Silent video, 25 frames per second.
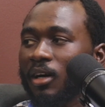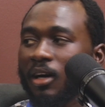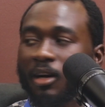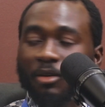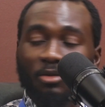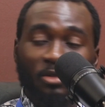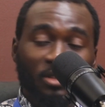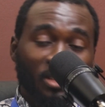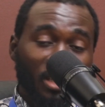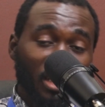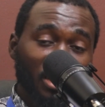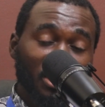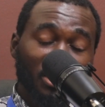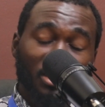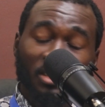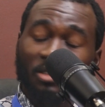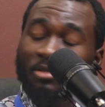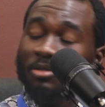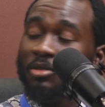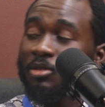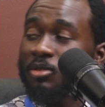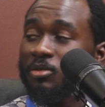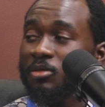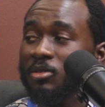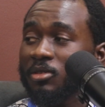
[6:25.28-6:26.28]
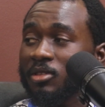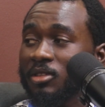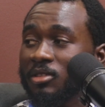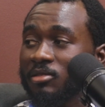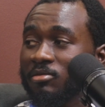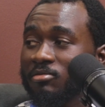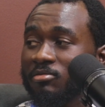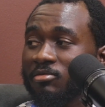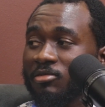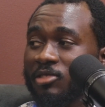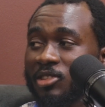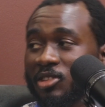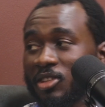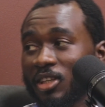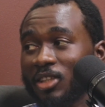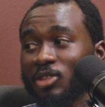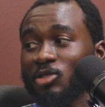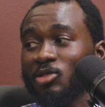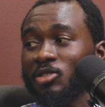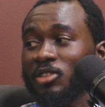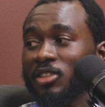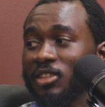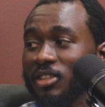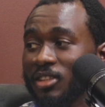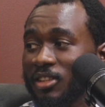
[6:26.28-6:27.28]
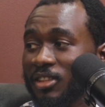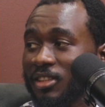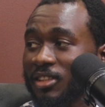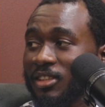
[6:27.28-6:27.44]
I always can share one of the what they're doing.